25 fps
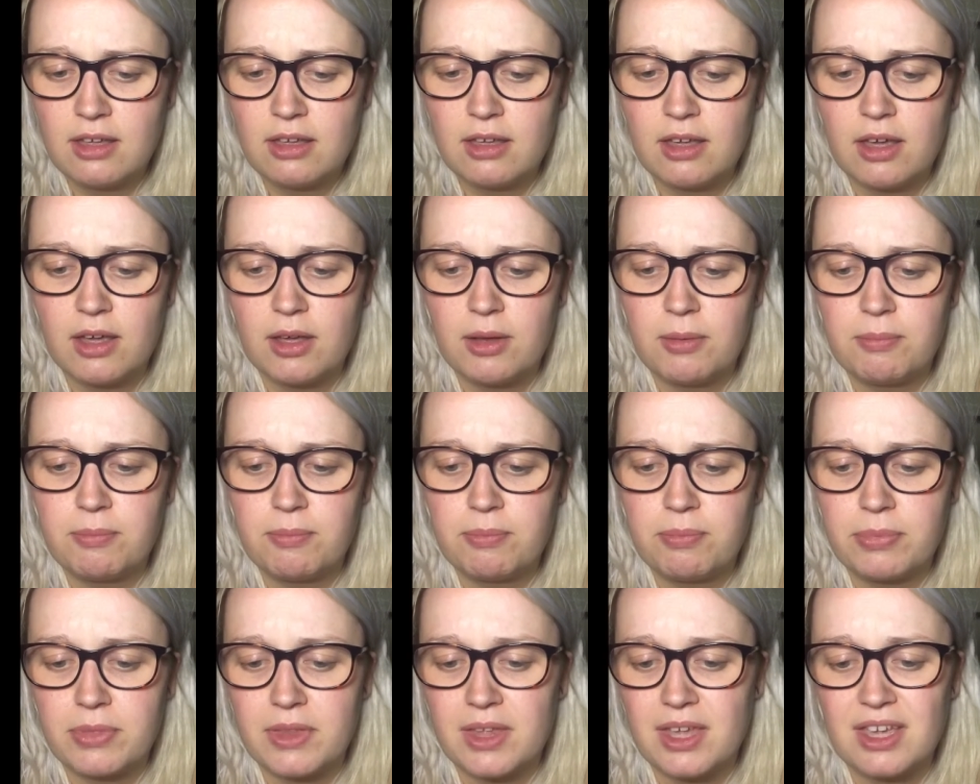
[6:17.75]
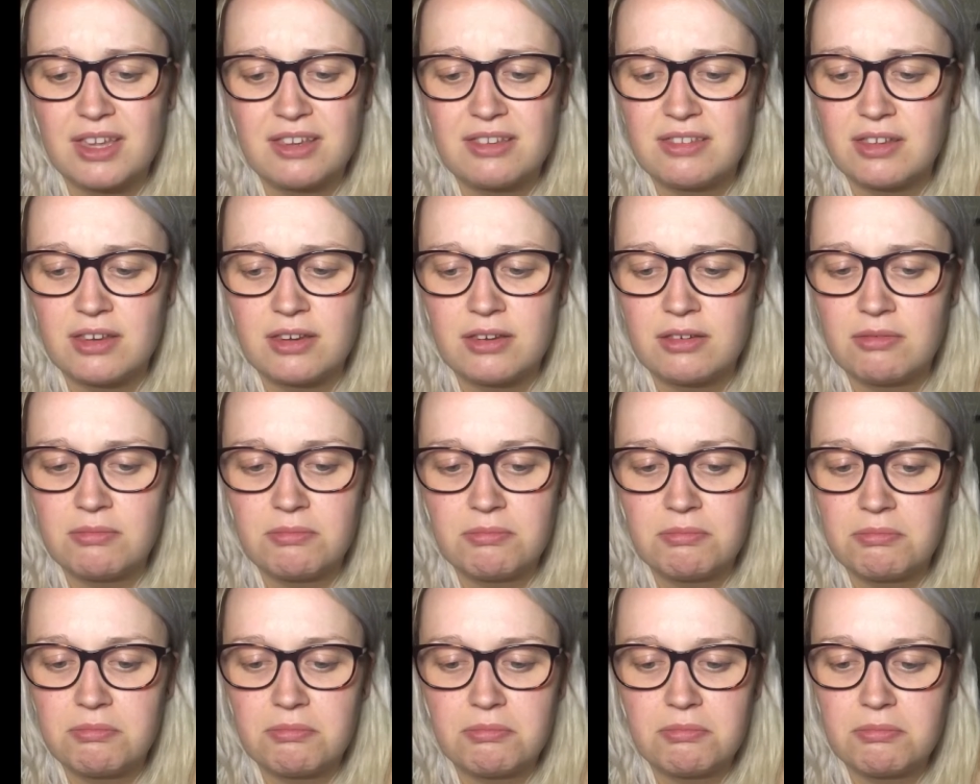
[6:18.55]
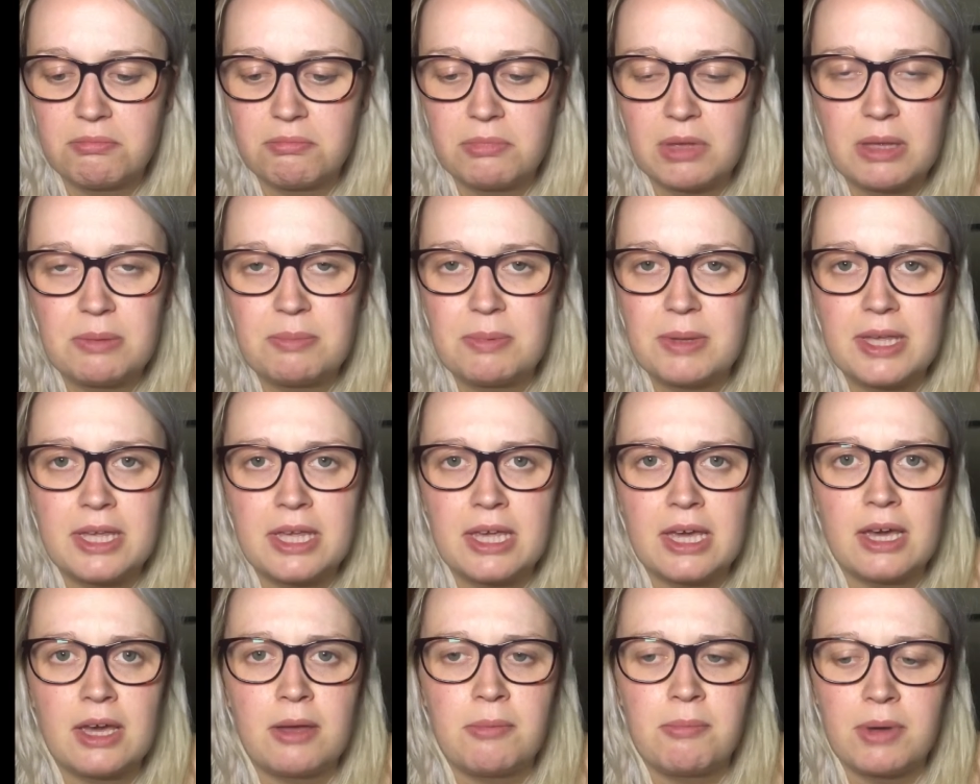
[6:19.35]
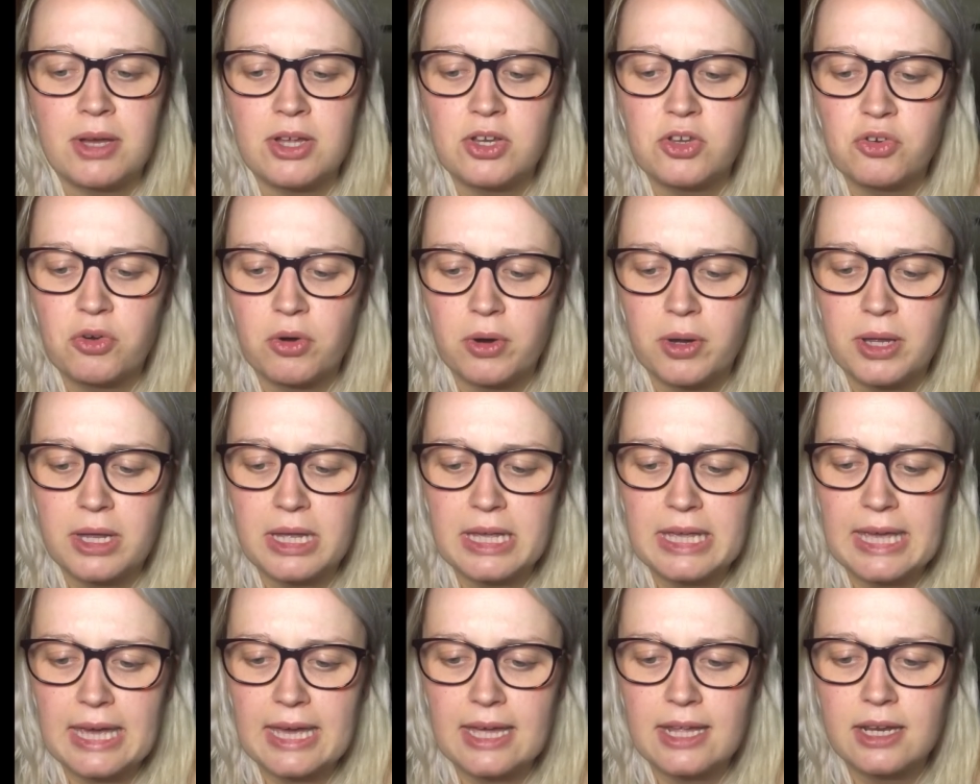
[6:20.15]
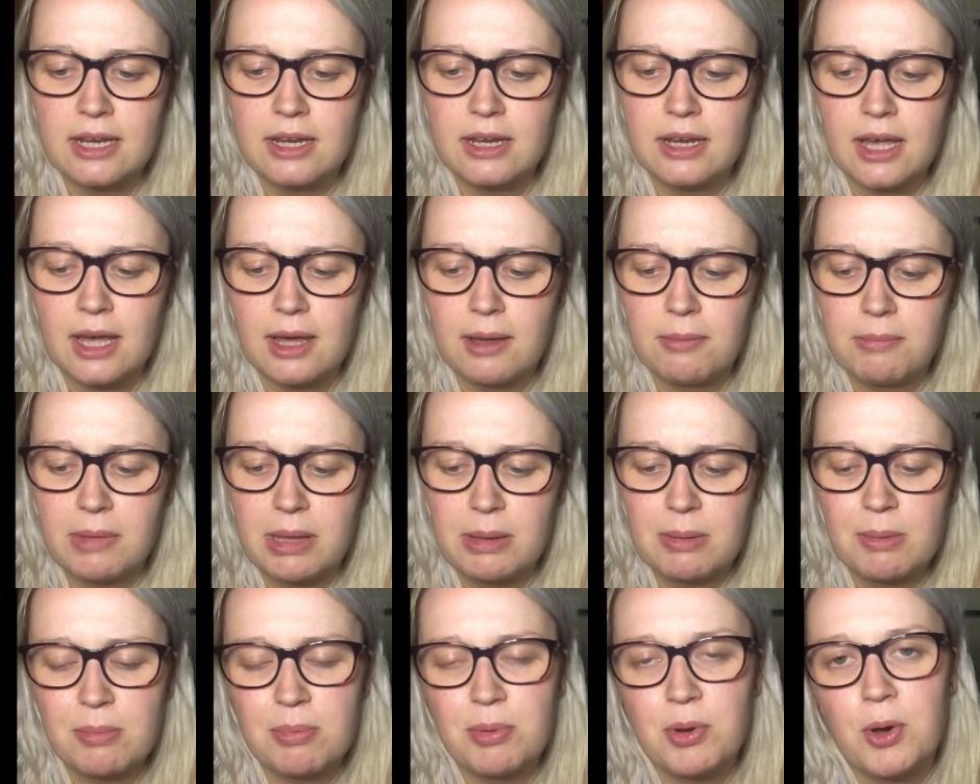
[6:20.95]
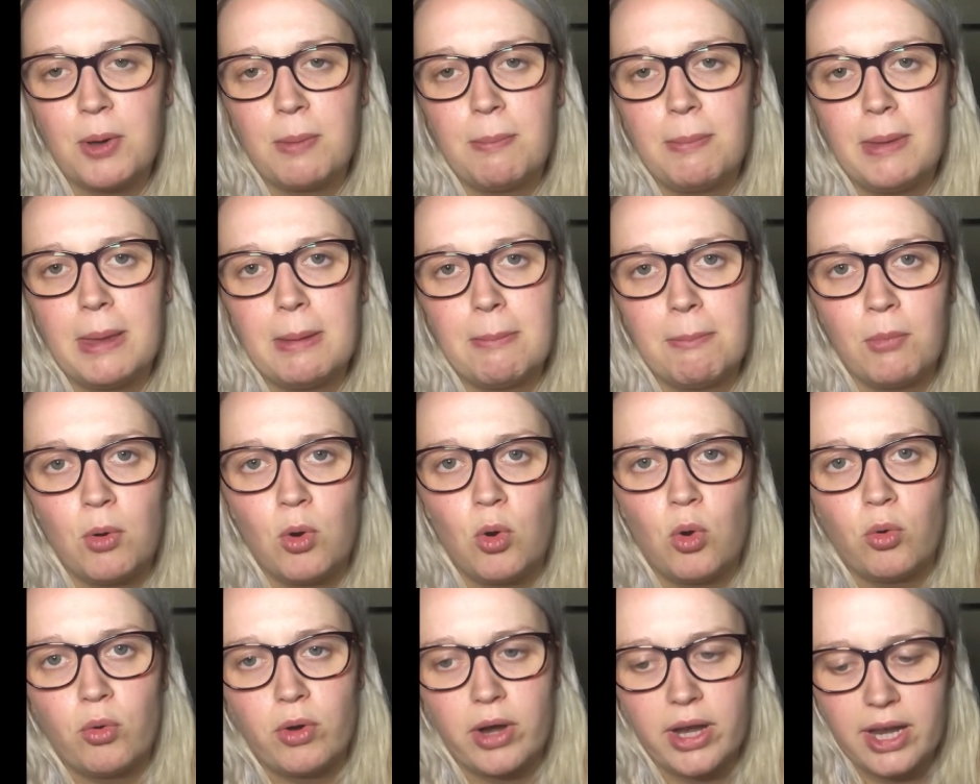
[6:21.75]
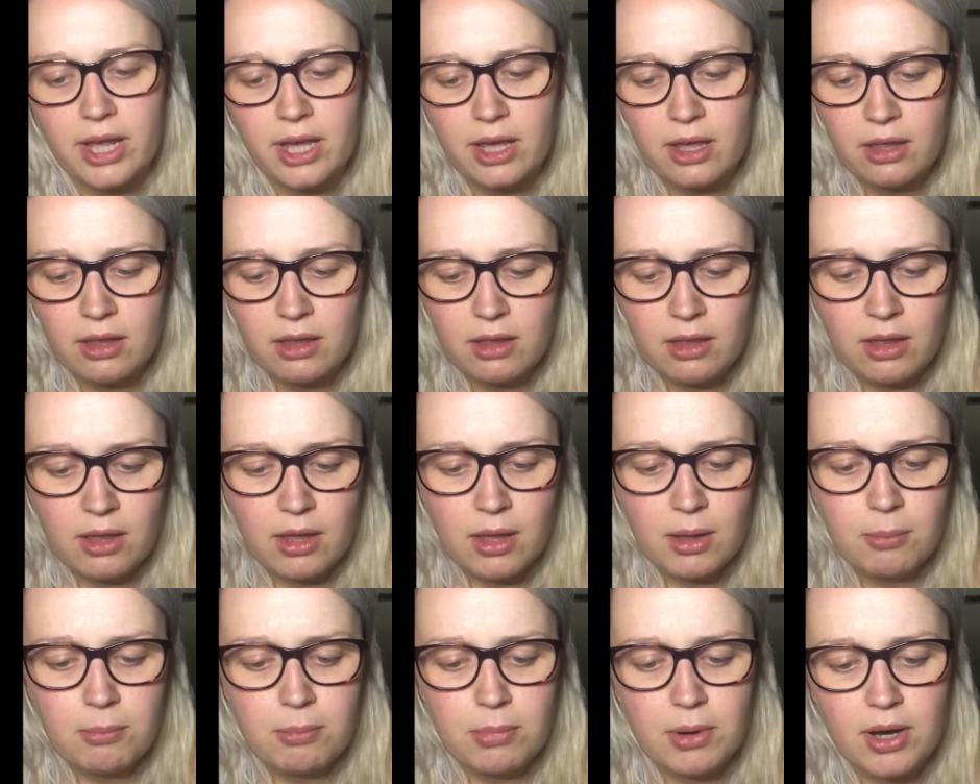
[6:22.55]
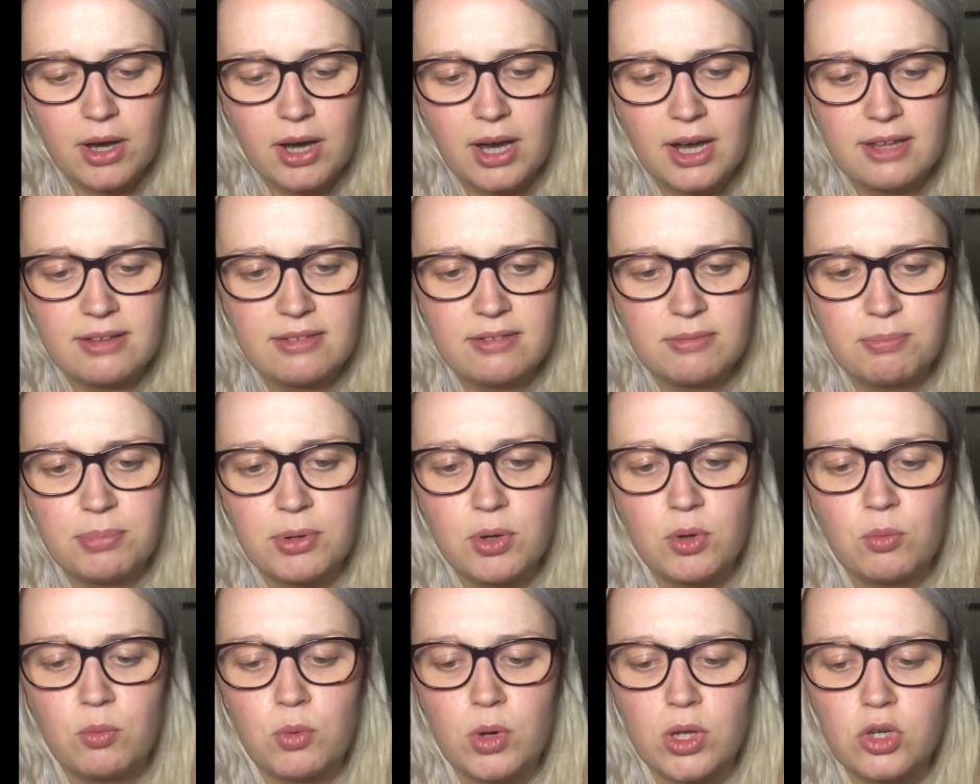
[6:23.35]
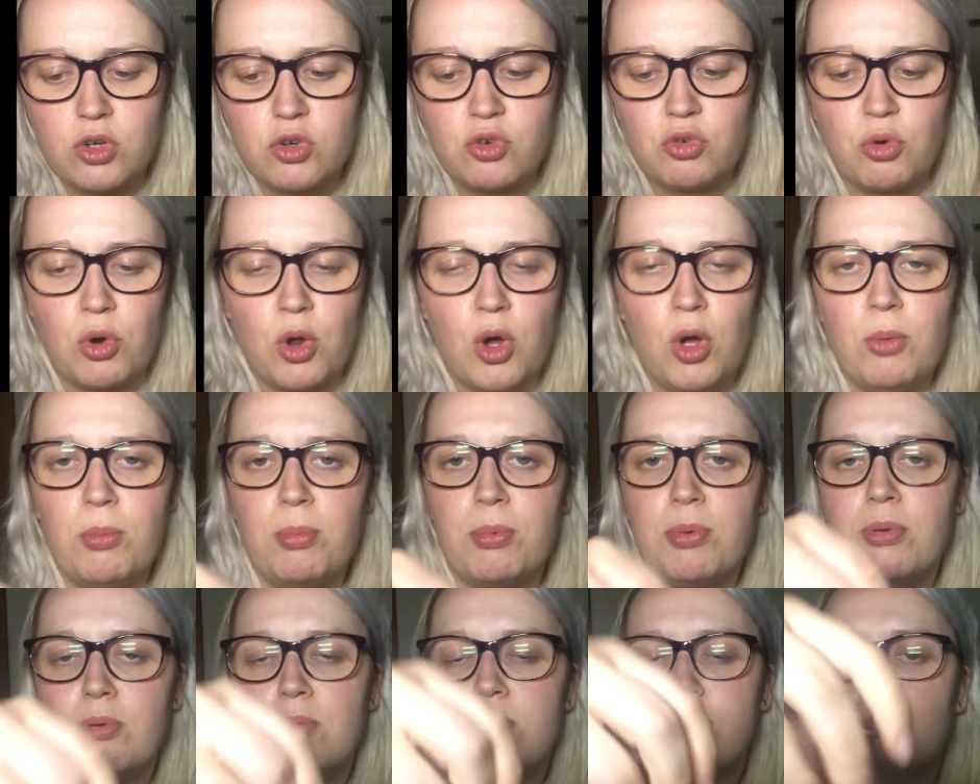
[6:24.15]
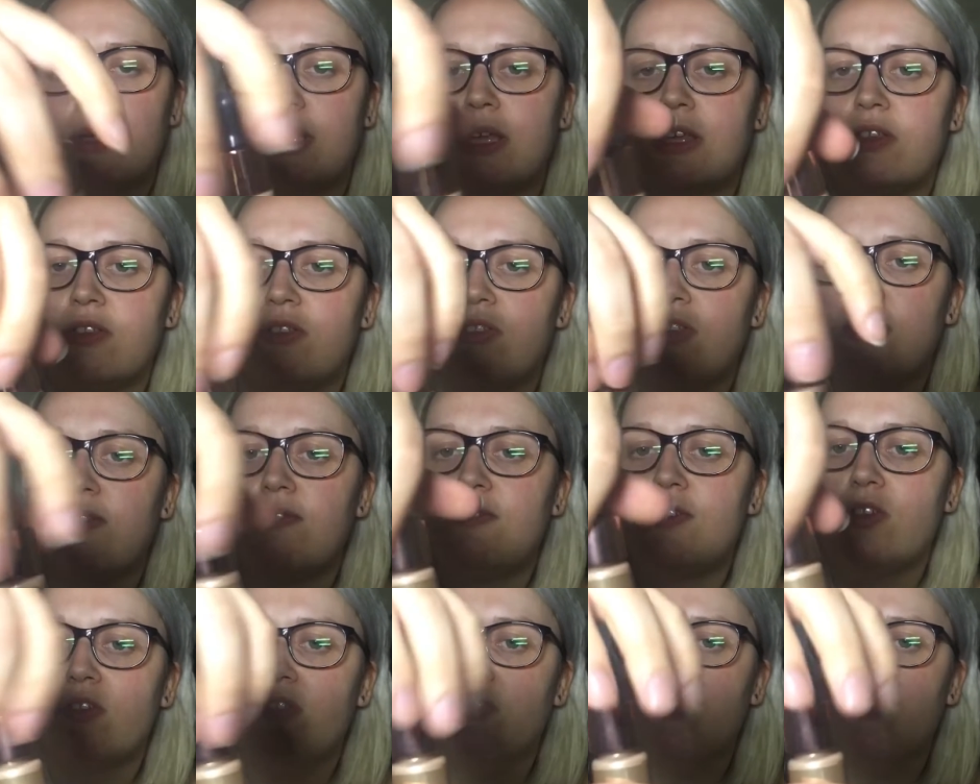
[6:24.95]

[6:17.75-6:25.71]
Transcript: I didn't, maybe I might try it again and maybe put a bit more in it, but I put 1 drop, because if you